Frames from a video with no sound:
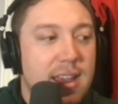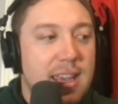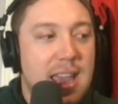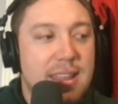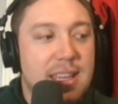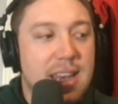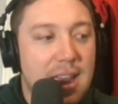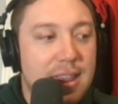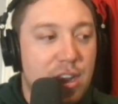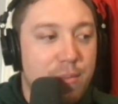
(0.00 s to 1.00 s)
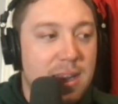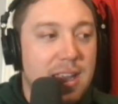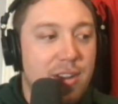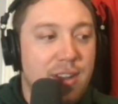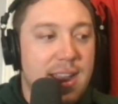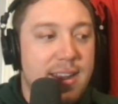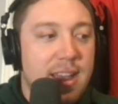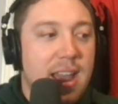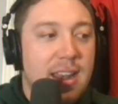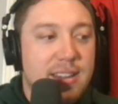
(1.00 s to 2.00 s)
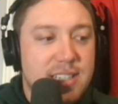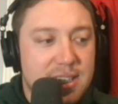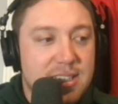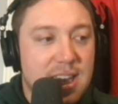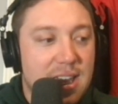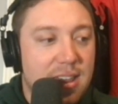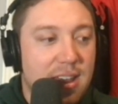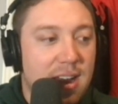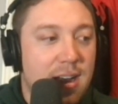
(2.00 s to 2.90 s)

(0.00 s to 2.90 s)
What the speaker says: He had the 9th intermediate grade, 16th